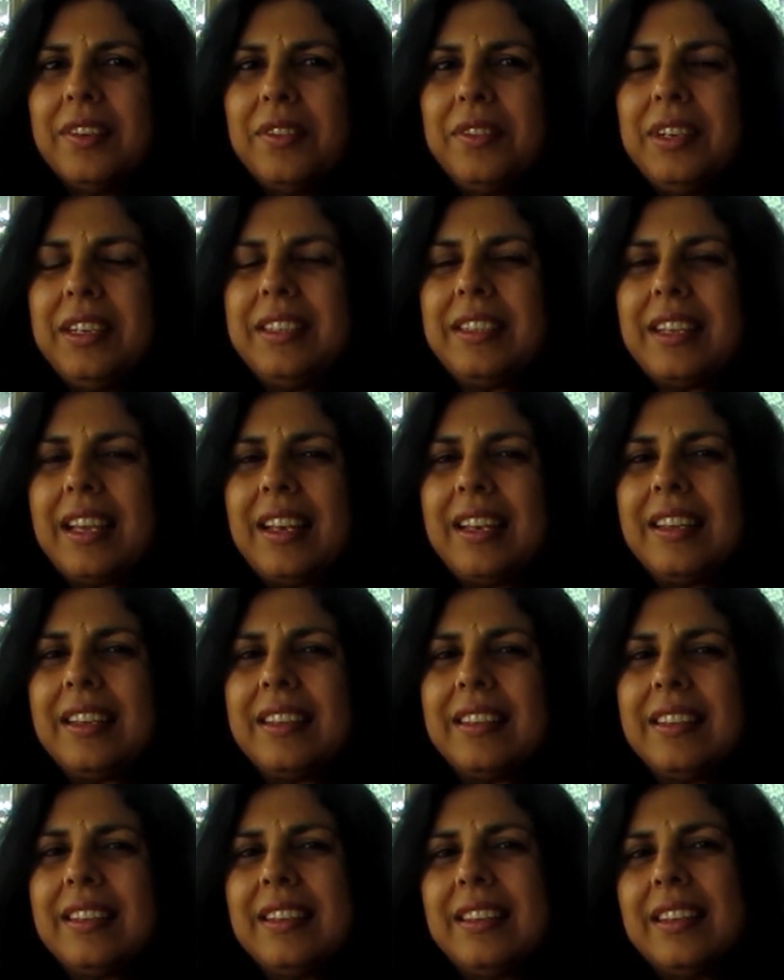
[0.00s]

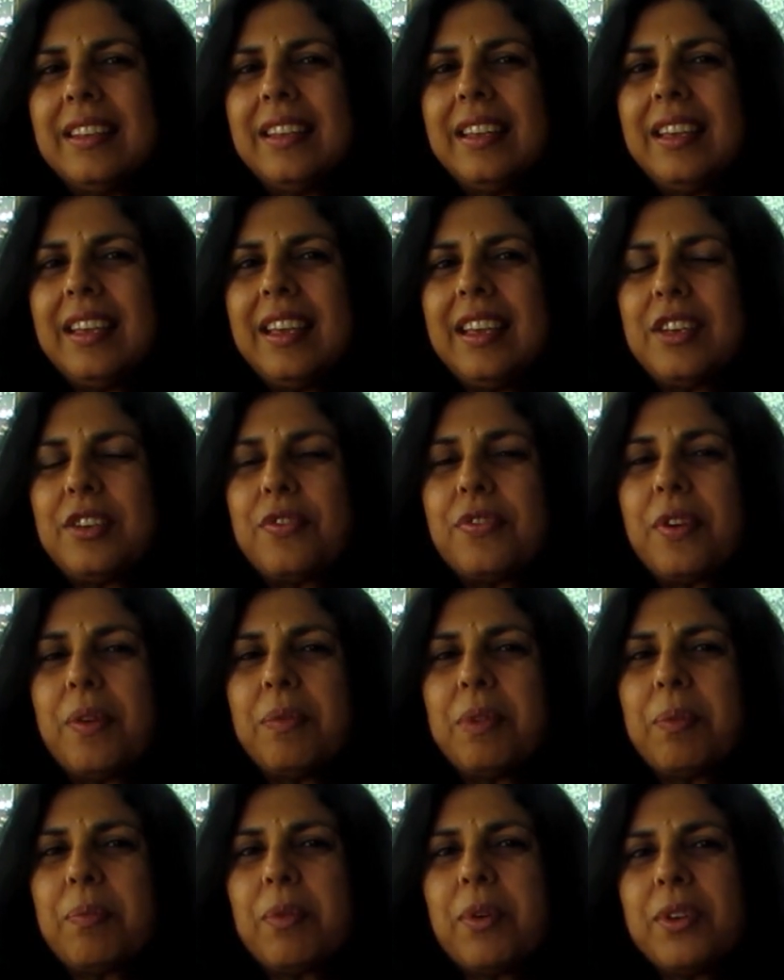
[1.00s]
retelling it from
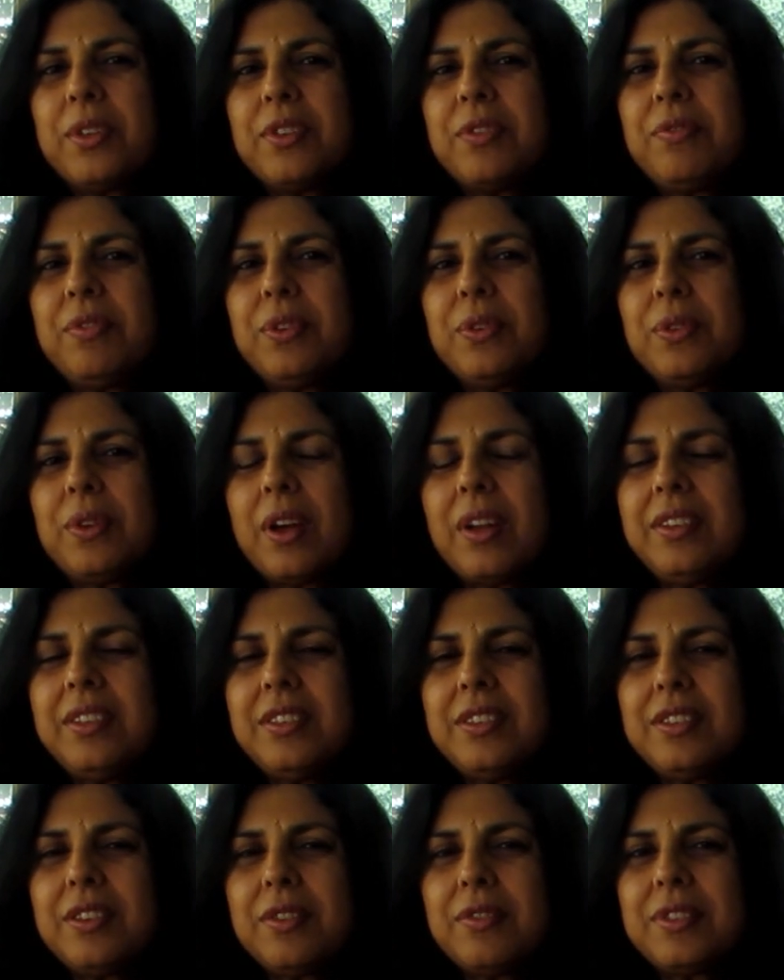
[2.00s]
the point of view not
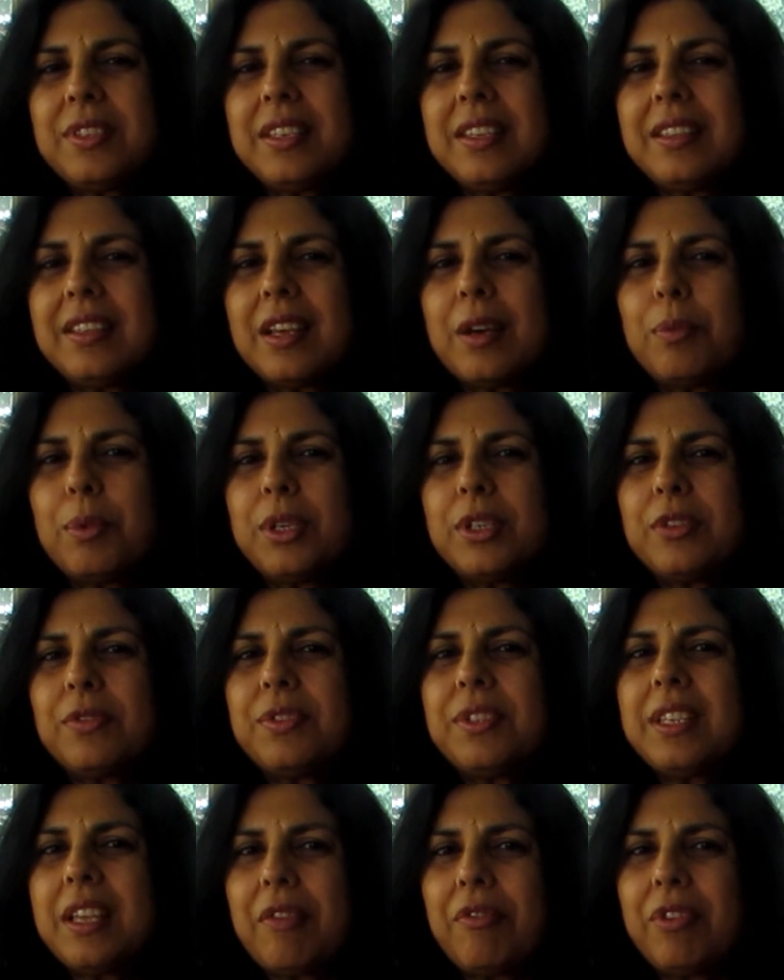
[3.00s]
just of Sita, but of
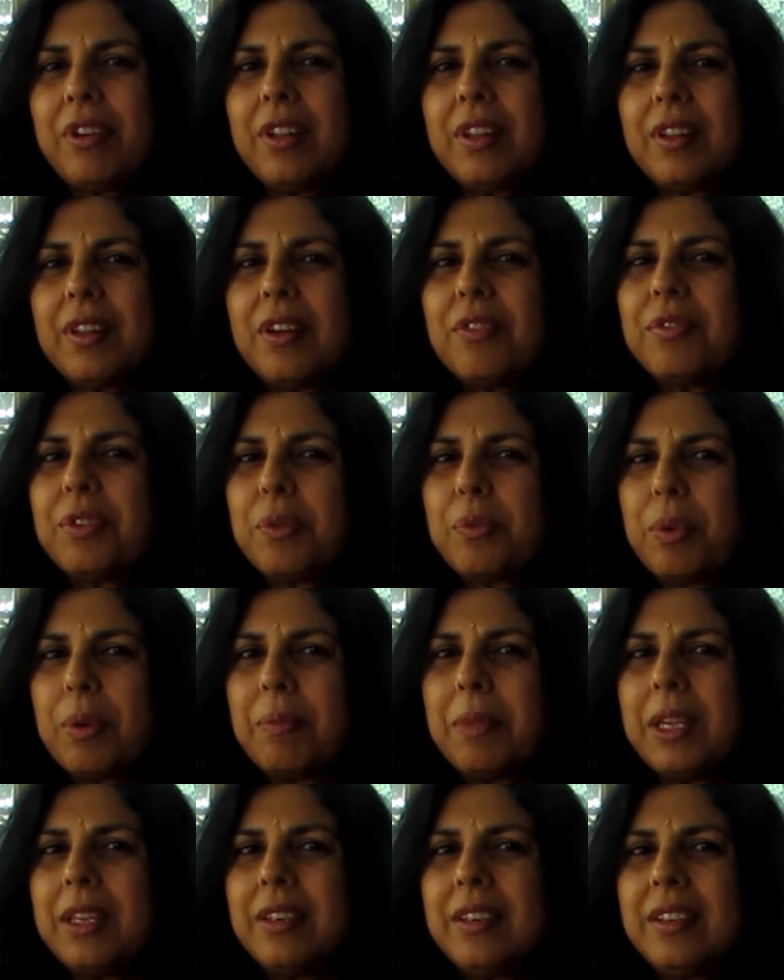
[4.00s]
several of the
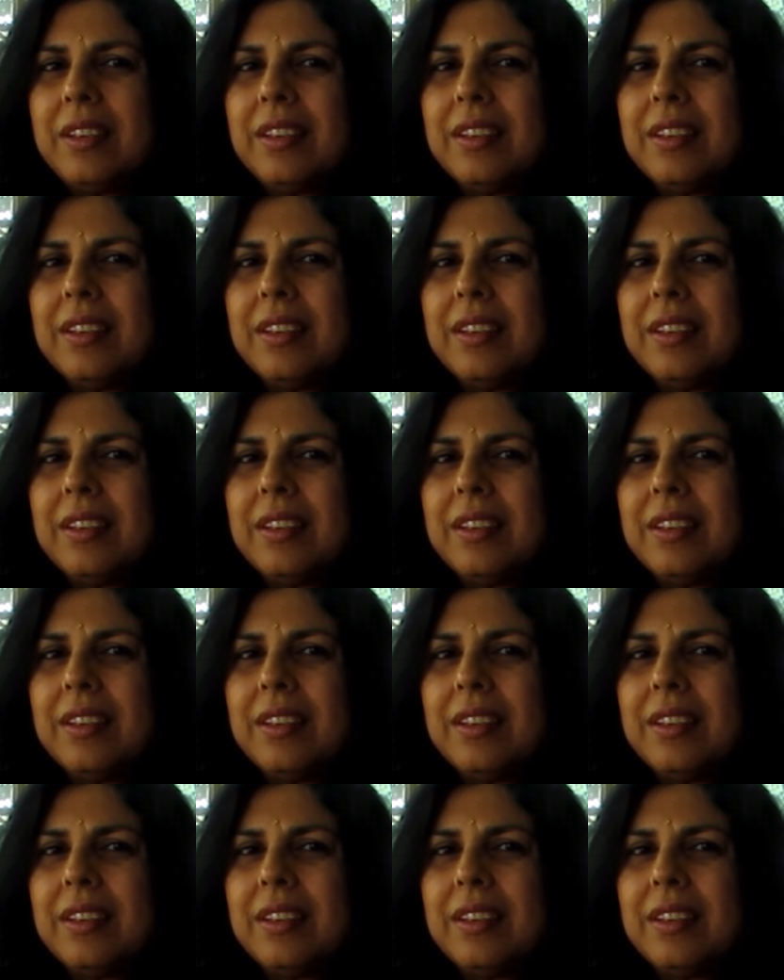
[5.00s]
women.